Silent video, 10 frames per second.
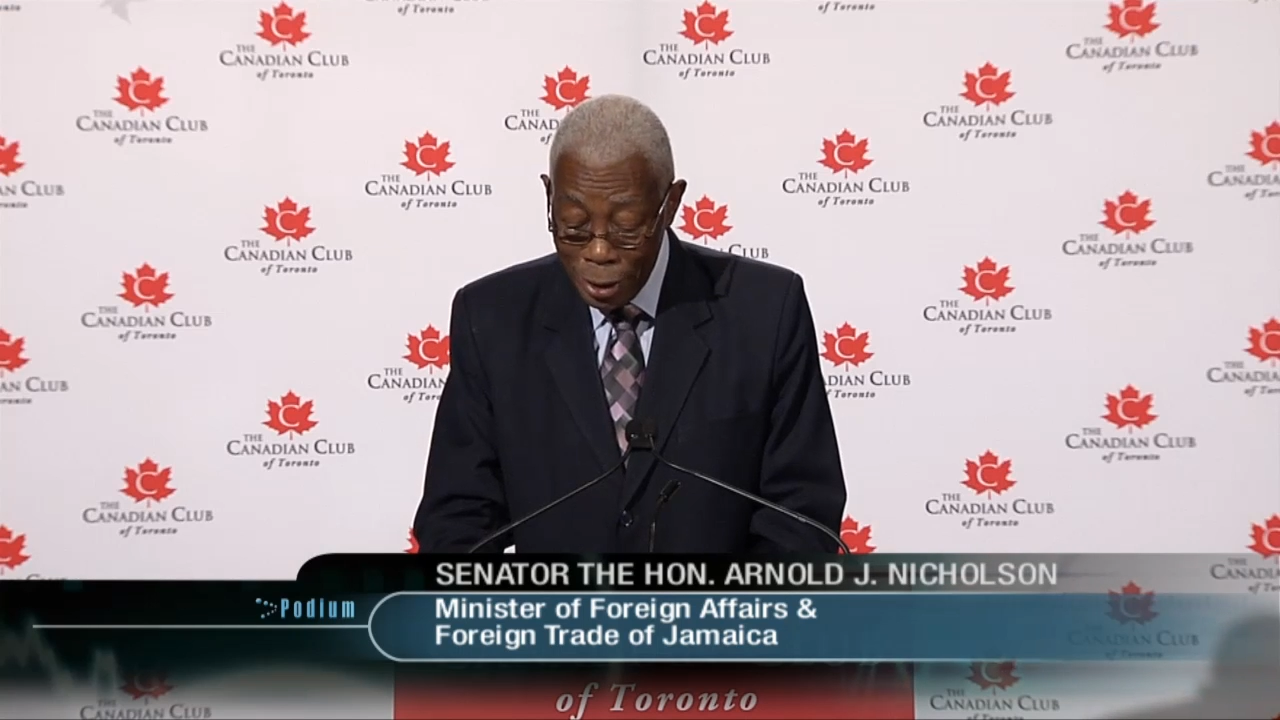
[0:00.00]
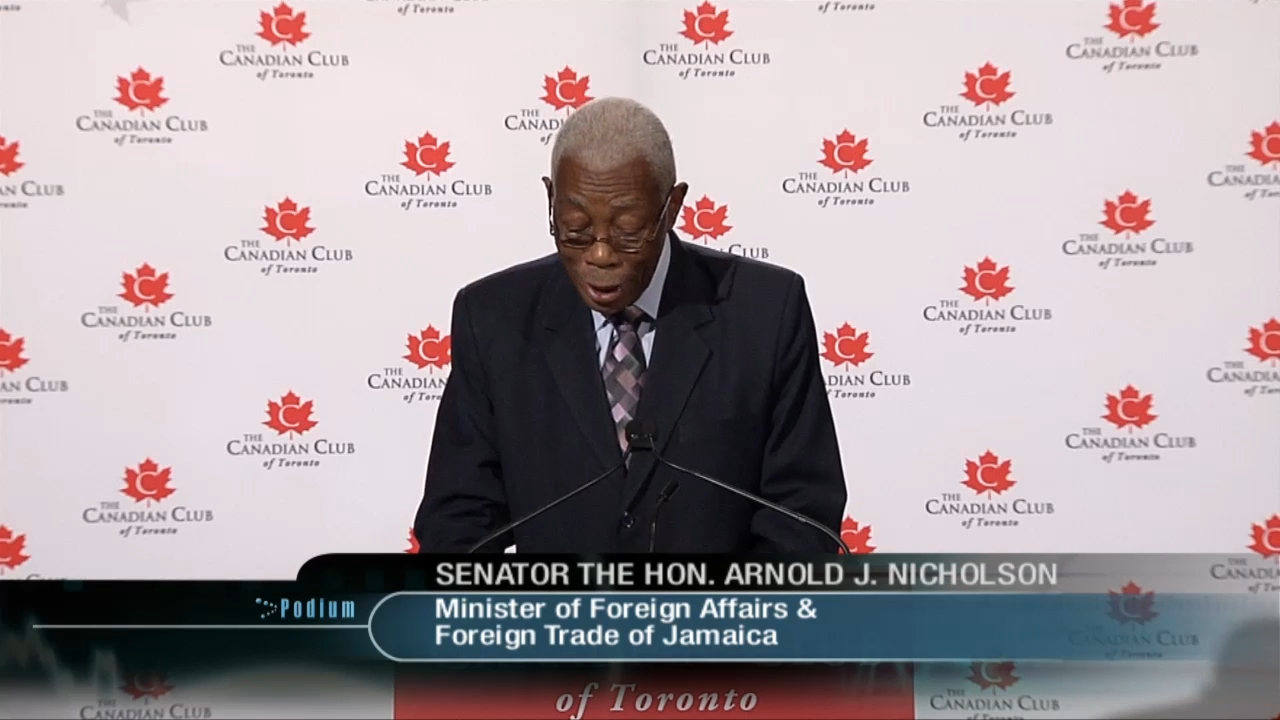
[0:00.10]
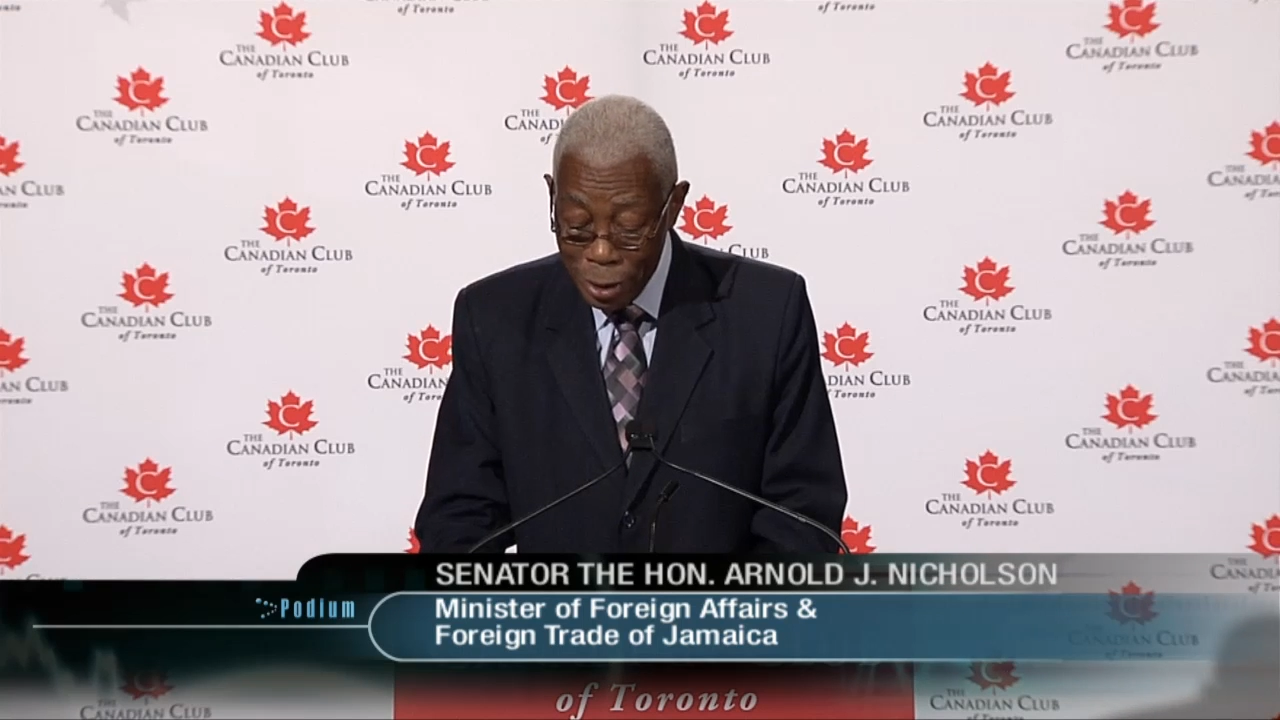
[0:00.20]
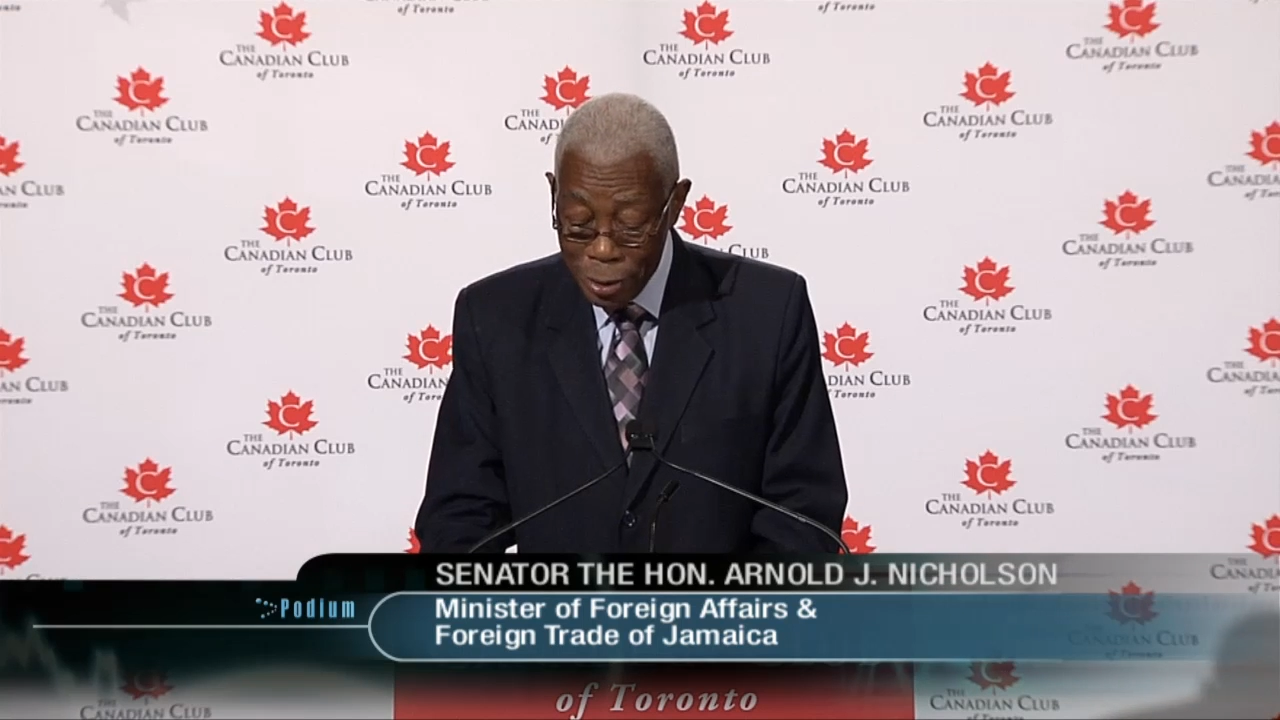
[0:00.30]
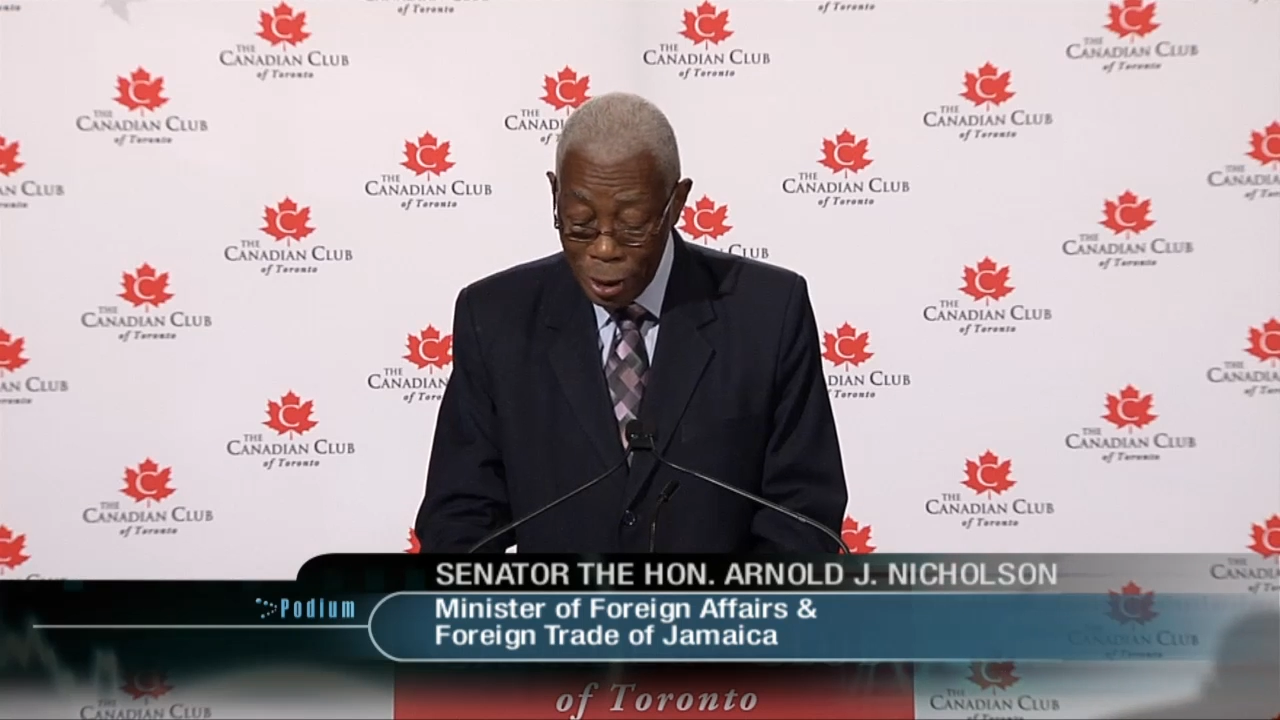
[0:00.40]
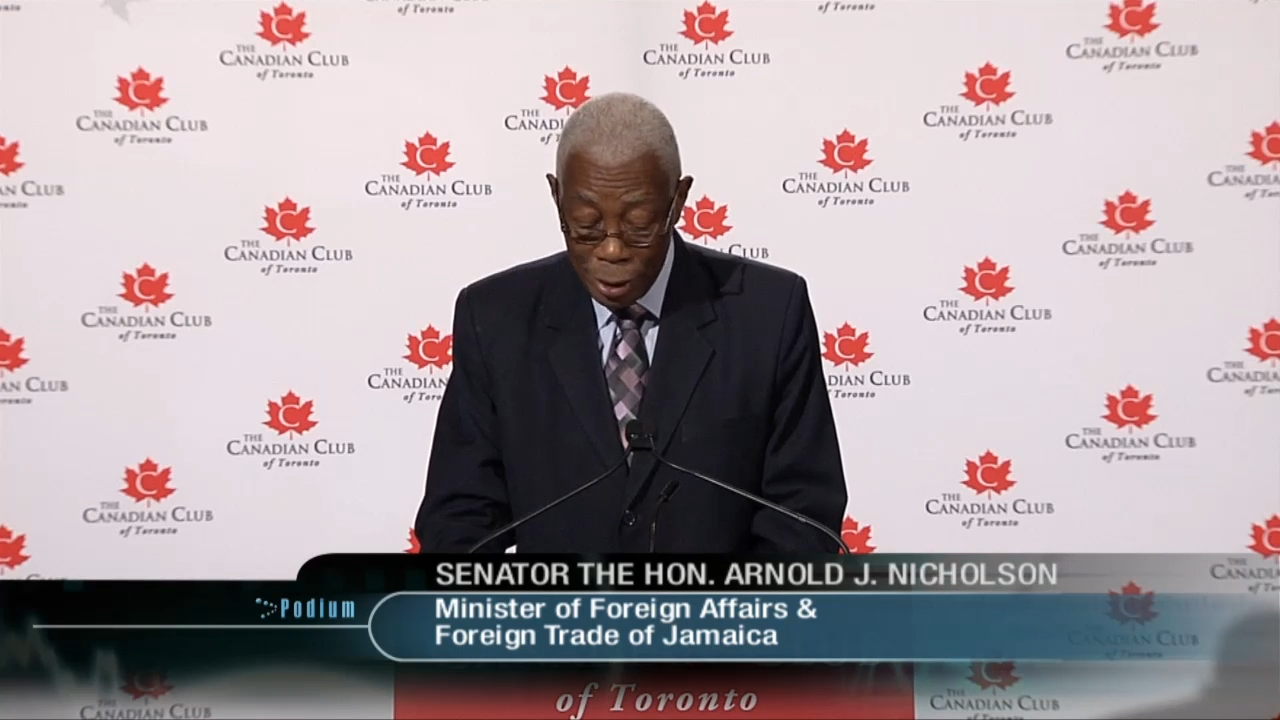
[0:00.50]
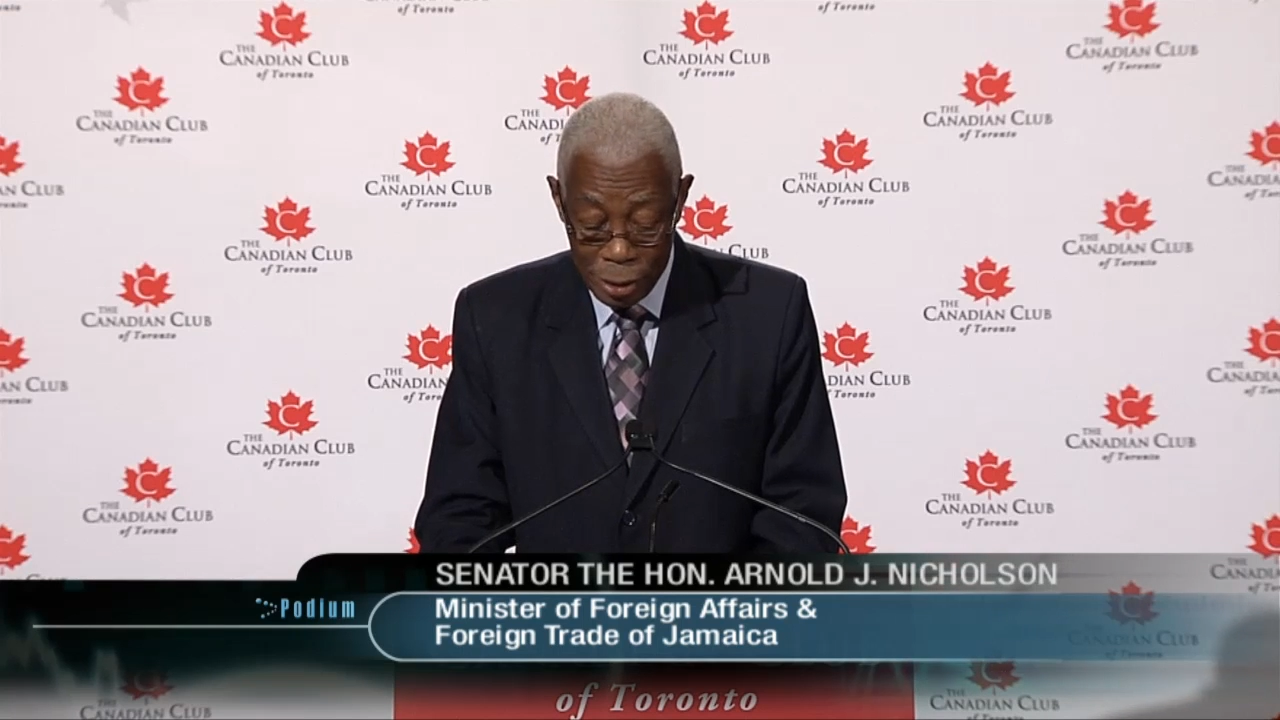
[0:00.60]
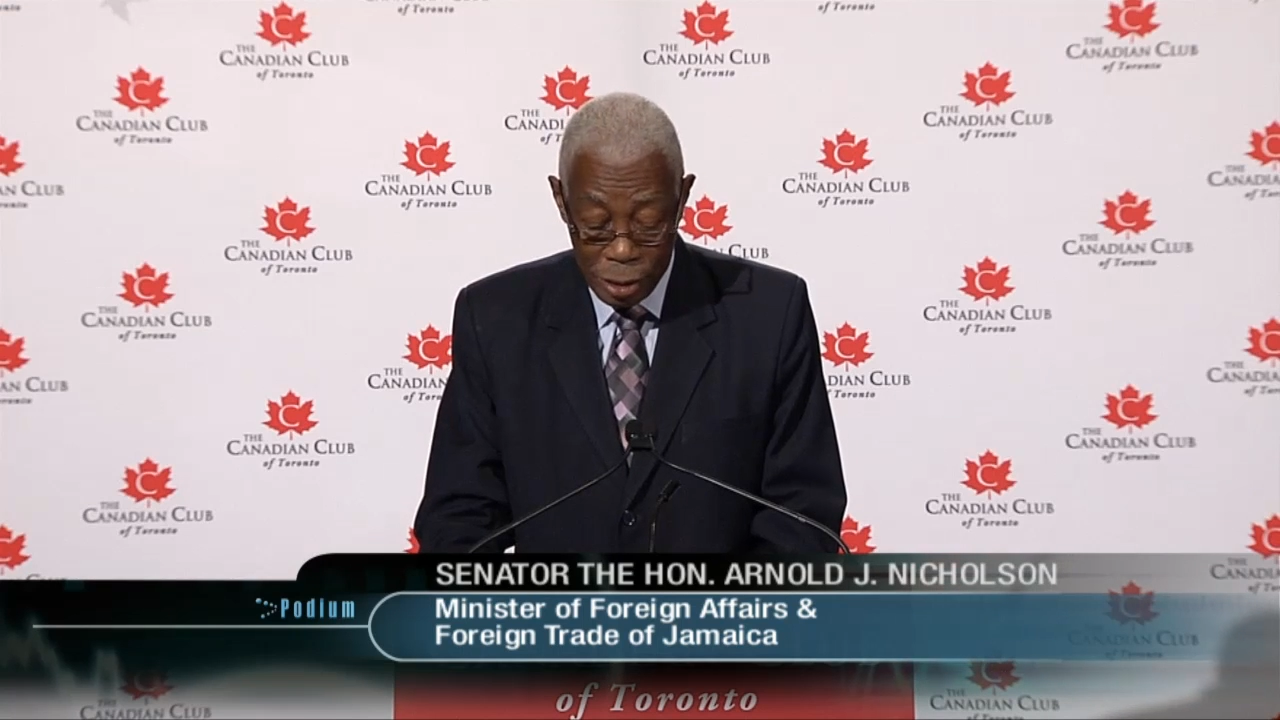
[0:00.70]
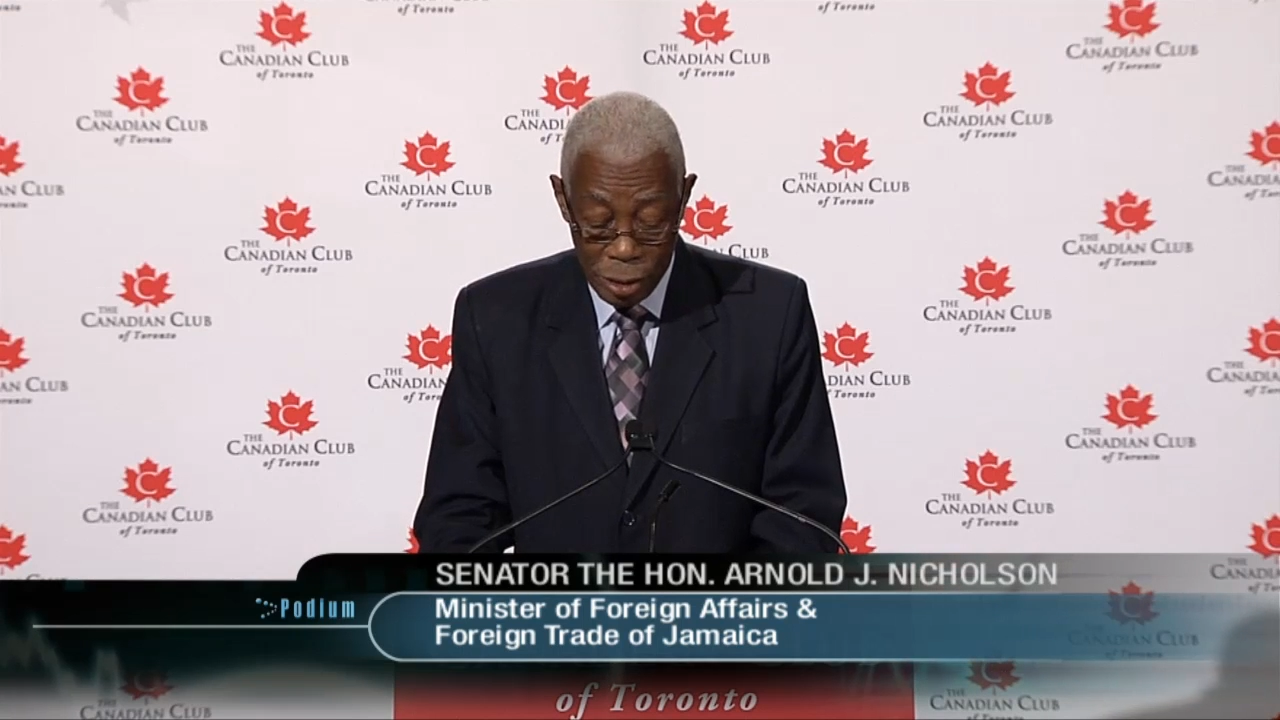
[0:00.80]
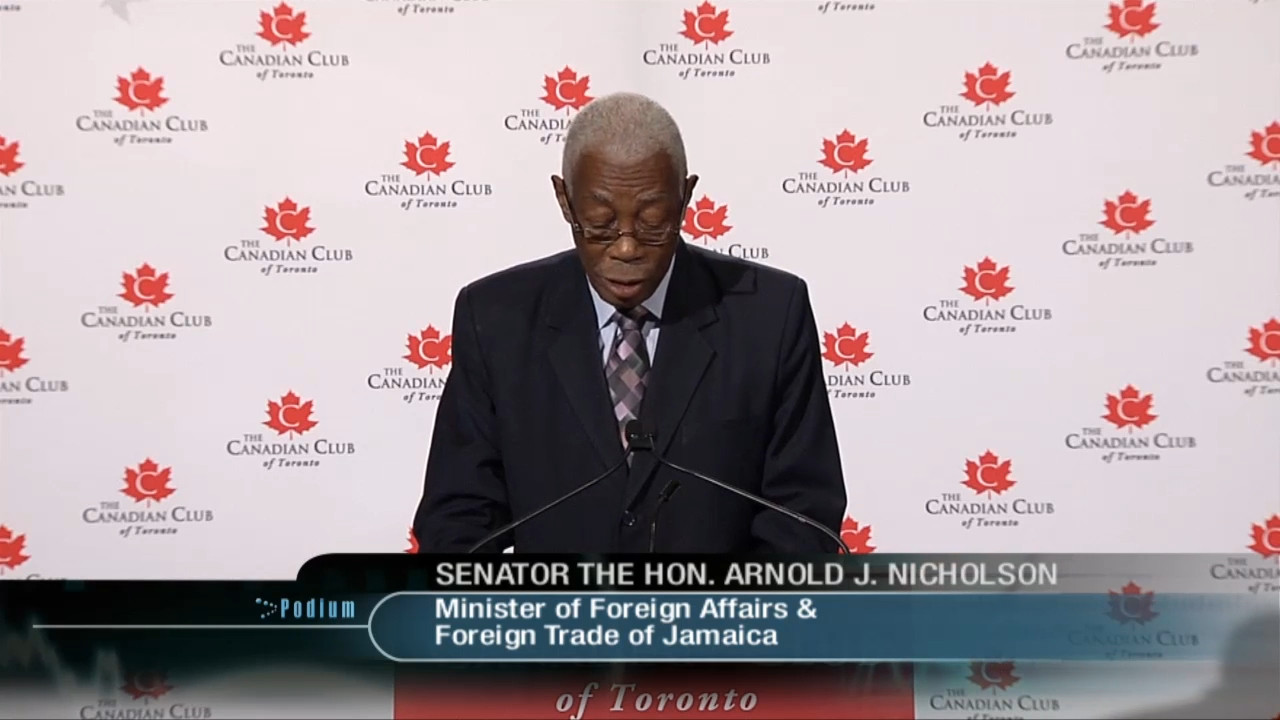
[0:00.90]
Excellent